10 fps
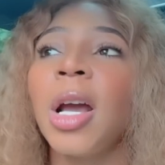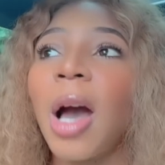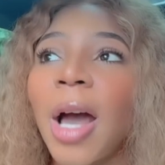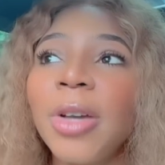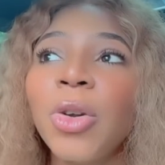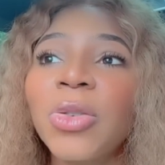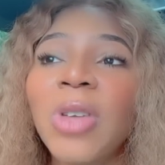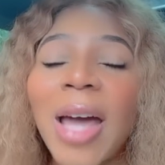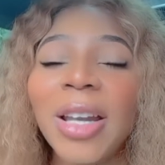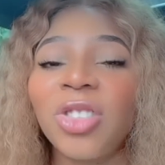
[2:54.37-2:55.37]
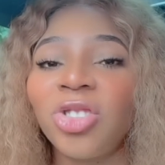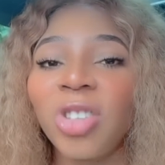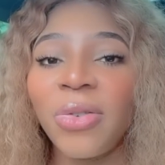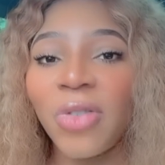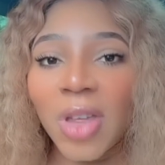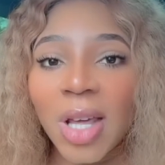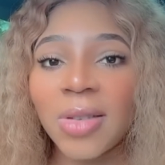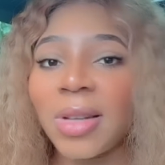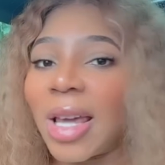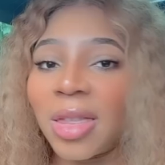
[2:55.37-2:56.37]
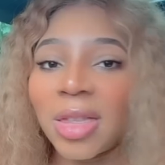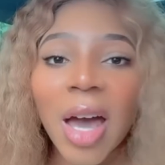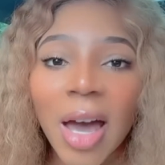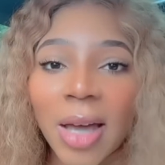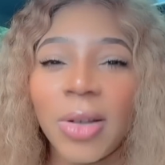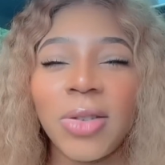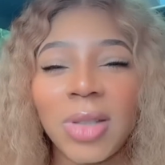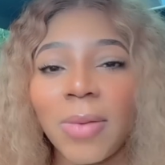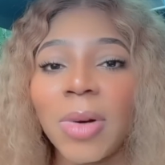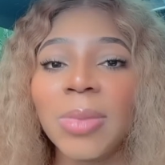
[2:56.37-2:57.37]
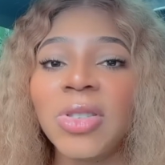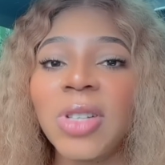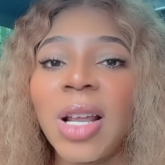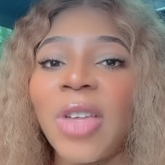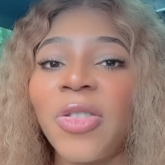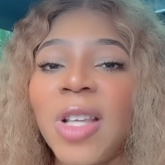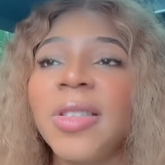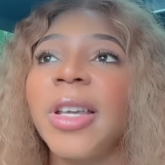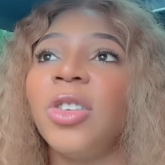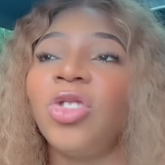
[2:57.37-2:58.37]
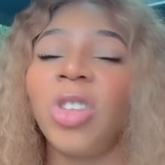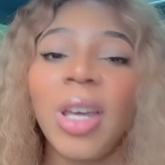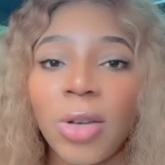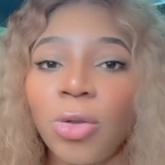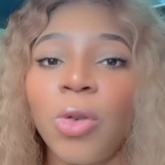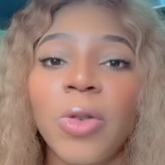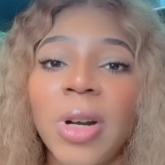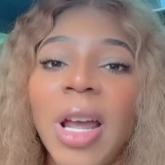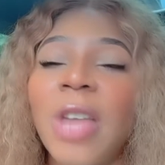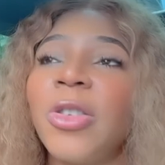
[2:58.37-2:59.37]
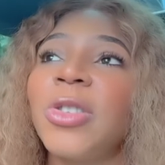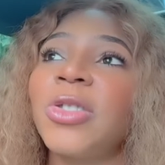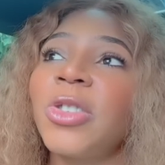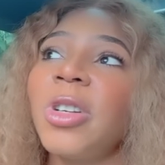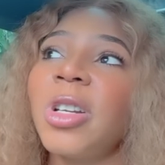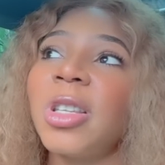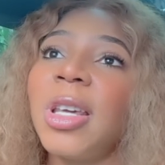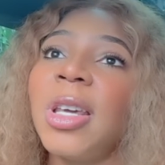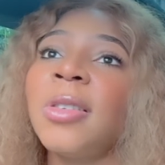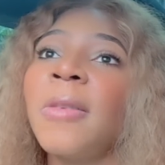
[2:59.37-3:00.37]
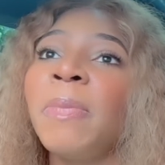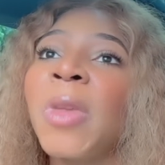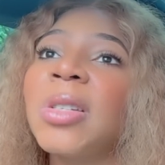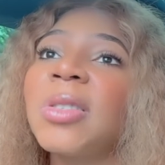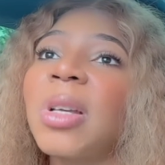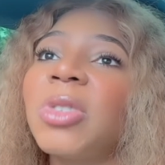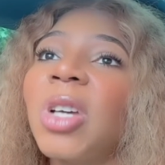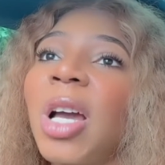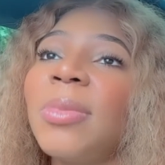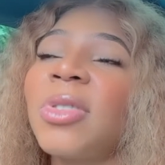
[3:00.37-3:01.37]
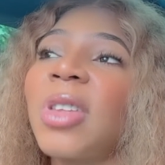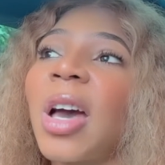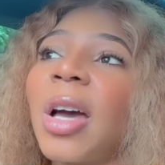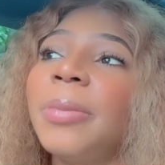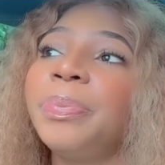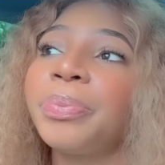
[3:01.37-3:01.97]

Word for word: god knows how to shift things like that you see what i'm saying like things can change overnight there's certain things sometimes that